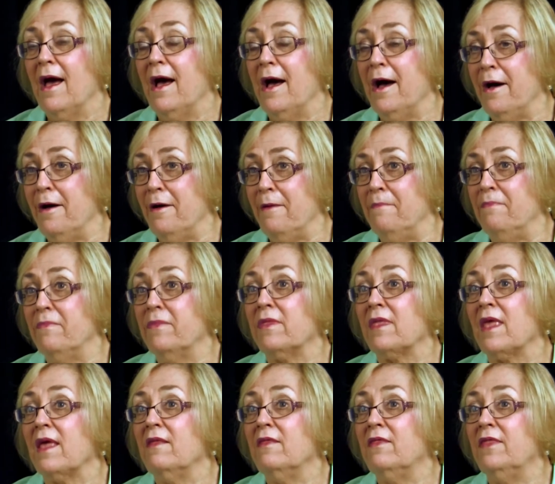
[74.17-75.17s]
um,
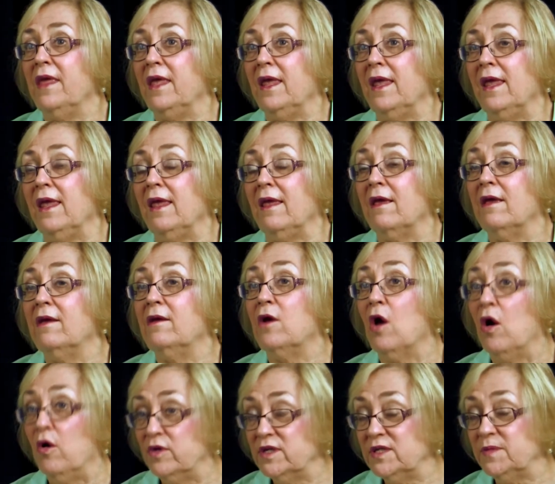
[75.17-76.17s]
the
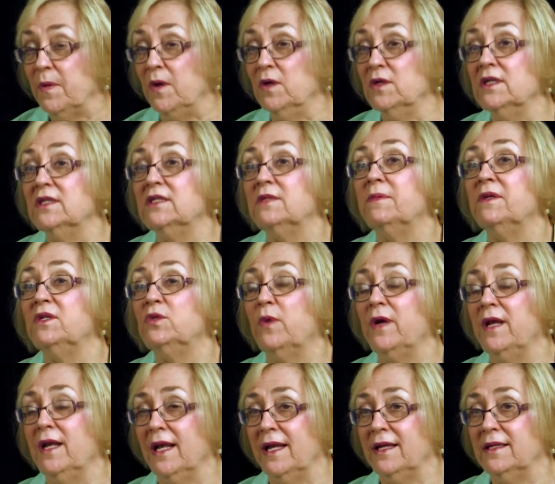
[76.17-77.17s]
correspondence
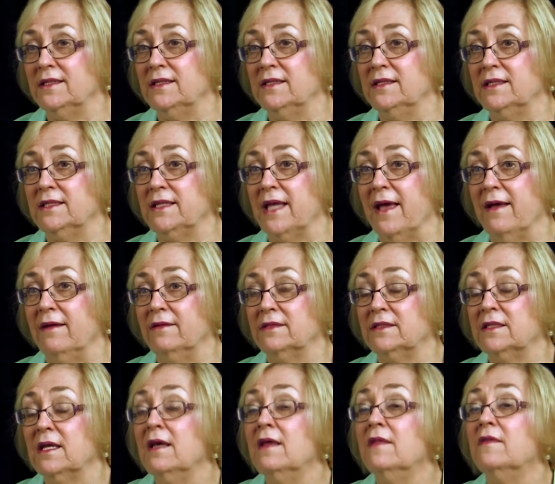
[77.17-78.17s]
between letters and
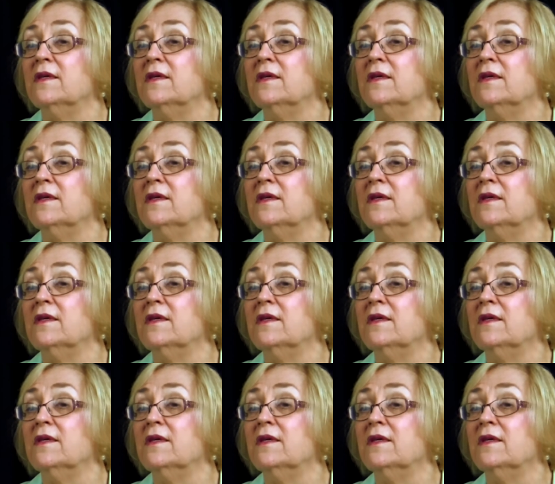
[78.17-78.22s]
sounds,